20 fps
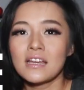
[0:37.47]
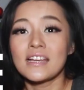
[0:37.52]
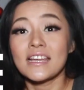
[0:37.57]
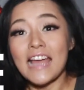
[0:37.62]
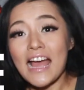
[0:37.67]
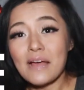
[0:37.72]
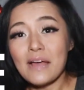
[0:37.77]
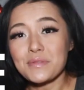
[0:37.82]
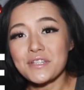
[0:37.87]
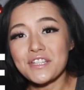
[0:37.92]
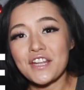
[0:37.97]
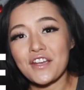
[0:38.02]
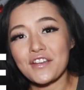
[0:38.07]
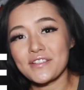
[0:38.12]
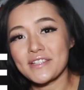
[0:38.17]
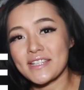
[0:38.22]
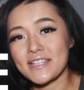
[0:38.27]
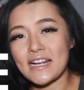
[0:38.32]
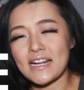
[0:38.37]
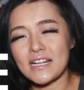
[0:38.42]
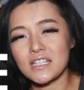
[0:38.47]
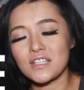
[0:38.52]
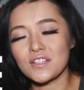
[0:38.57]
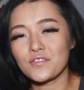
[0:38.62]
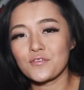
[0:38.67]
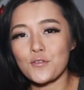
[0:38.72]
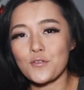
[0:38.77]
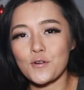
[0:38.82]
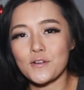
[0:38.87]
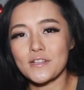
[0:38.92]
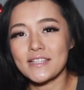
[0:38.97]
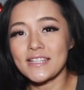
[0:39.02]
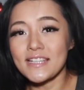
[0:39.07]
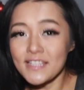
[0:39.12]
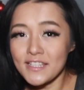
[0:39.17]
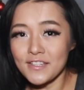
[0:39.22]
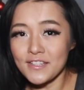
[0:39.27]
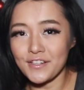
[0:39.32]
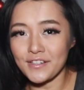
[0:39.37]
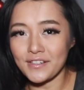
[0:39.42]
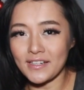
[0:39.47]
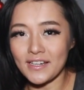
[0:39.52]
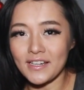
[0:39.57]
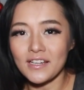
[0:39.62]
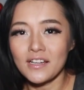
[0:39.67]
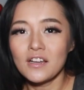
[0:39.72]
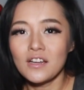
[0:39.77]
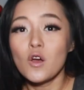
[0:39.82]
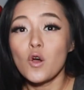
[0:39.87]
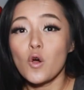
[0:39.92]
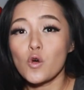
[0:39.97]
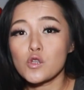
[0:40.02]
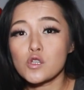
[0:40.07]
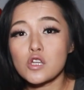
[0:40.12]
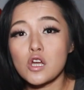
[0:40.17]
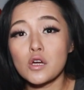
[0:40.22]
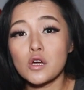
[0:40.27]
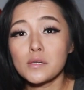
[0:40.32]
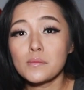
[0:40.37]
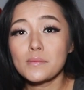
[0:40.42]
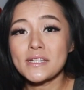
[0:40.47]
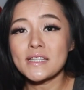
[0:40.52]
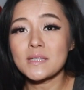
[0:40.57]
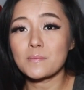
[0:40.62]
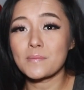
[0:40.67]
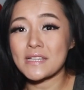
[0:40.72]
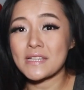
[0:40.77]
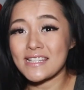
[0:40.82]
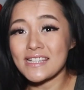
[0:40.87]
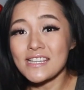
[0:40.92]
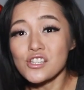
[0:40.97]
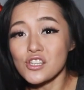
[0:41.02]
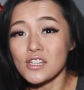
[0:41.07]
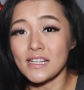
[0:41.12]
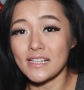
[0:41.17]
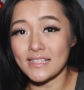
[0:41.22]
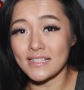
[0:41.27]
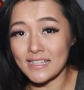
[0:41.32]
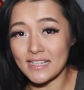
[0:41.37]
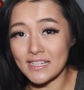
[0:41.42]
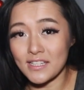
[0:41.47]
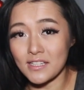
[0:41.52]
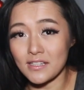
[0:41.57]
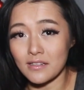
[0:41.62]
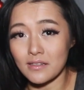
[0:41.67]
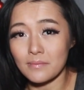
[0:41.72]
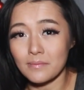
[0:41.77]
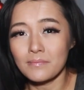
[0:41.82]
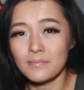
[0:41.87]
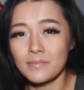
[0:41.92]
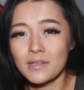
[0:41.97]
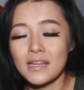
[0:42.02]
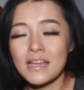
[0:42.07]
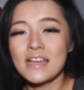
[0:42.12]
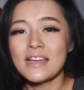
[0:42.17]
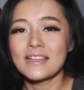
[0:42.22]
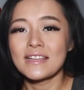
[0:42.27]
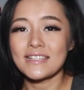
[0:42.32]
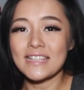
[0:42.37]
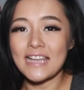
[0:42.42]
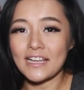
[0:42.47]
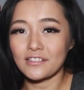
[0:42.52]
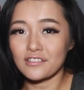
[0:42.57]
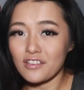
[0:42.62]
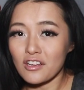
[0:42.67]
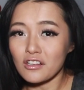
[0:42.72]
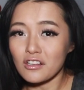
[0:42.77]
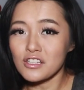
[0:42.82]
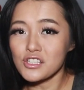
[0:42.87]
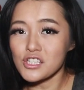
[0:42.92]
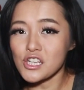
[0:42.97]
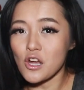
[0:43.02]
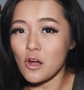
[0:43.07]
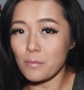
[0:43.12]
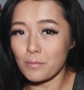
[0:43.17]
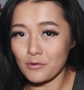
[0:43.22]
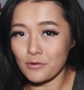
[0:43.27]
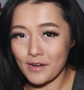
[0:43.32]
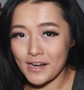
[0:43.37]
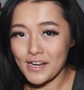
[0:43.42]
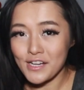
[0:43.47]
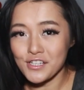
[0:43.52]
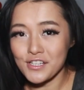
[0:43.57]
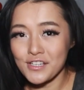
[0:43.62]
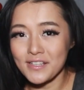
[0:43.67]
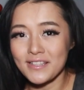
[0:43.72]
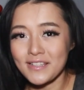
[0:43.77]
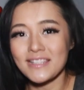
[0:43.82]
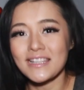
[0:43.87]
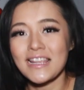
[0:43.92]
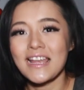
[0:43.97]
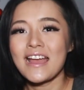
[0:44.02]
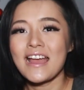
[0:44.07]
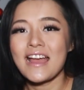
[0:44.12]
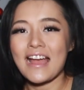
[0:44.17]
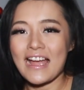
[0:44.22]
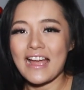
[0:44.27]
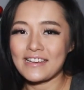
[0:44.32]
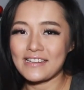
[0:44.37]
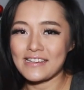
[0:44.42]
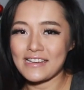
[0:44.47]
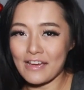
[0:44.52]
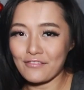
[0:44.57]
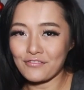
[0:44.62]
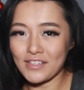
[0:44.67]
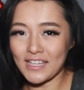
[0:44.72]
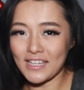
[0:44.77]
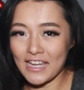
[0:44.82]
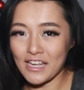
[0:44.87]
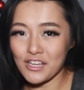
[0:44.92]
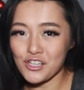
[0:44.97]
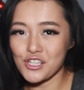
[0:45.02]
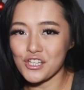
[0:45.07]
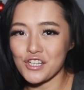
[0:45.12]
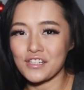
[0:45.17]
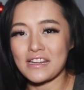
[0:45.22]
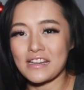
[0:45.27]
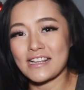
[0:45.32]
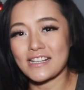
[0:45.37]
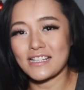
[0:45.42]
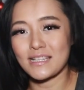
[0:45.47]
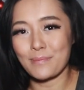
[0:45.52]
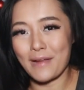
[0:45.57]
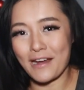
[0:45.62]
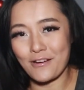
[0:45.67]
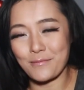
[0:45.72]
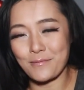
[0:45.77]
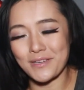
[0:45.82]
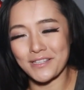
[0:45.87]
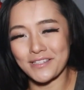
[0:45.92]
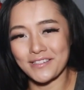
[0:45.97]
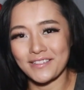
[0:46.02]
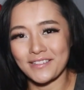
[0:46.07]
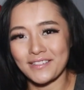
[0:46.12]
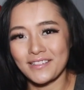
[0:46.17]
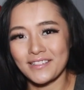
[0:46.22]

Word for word: Capstone stands for Cislunar Autonomous Positioning System, Technology Operations and Navigation Experiment.